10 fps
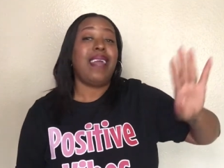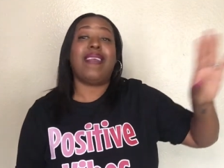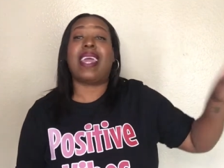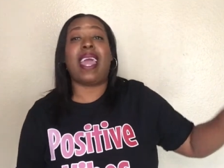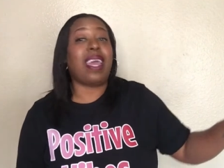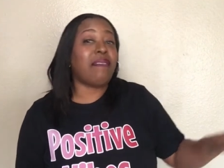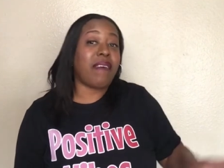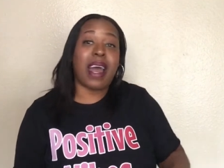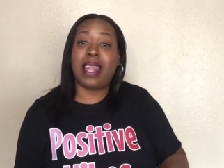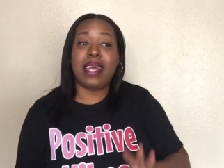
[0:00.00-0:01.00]
The gang
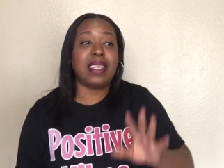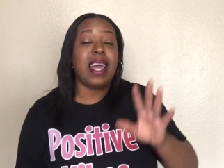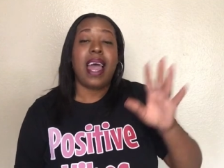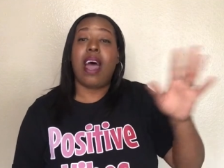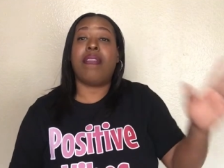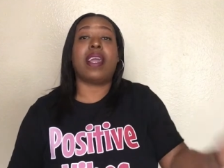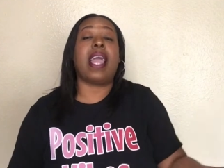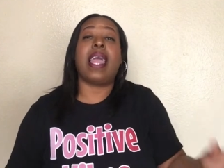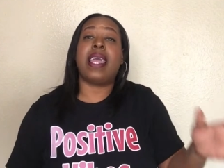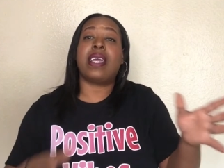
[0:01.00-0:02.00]
violence, how the
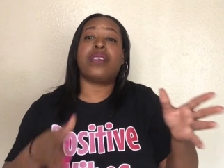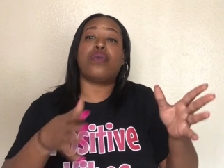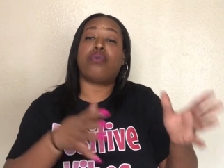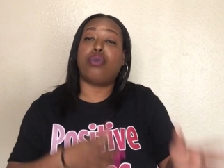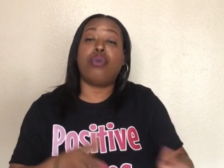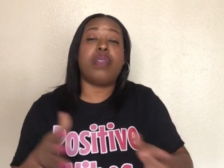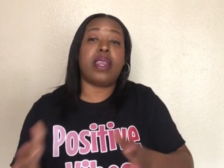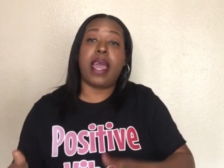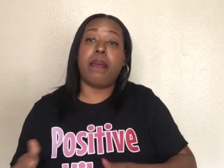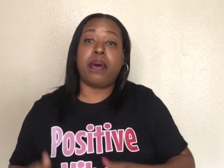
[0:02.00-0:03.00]
gangs rule the
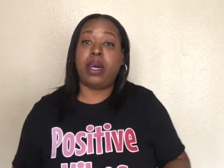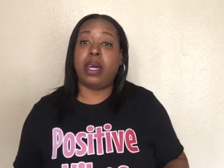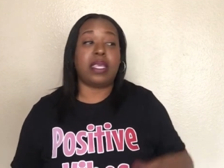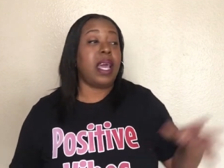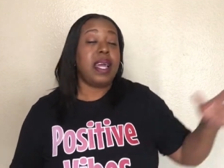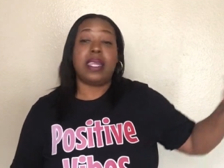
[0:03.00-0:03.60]
neighborhoods.